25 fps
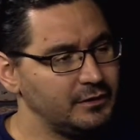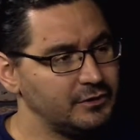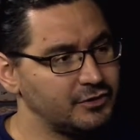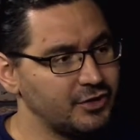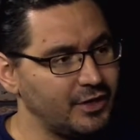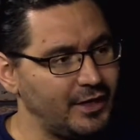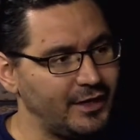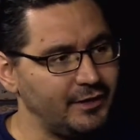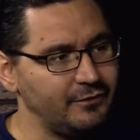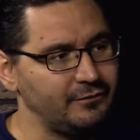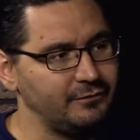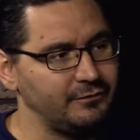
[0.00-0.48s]

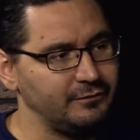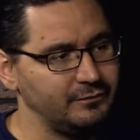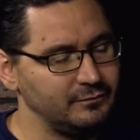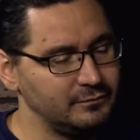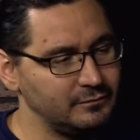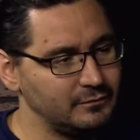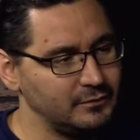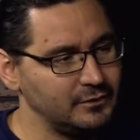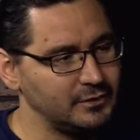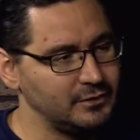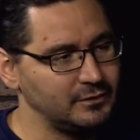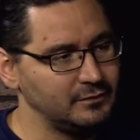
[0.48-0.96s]
trying to
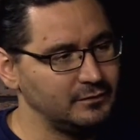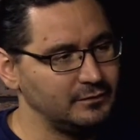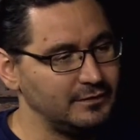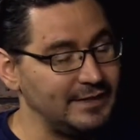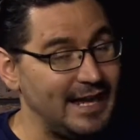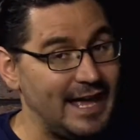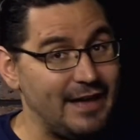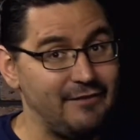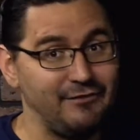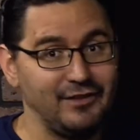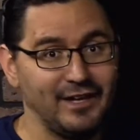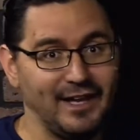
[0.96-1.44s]

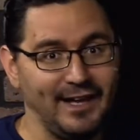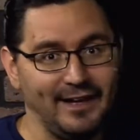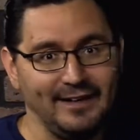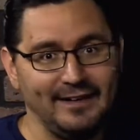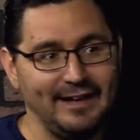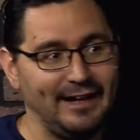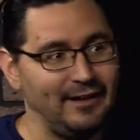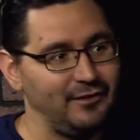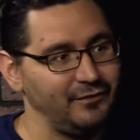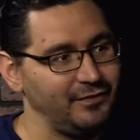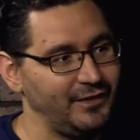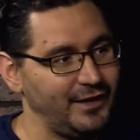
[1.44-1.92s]
navigate
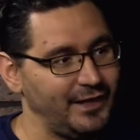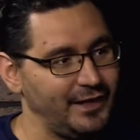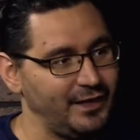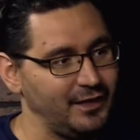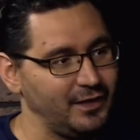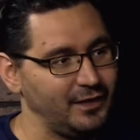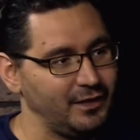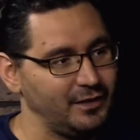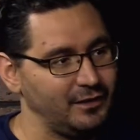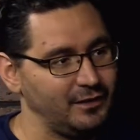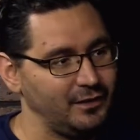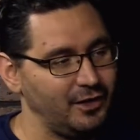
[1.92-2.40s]
down there.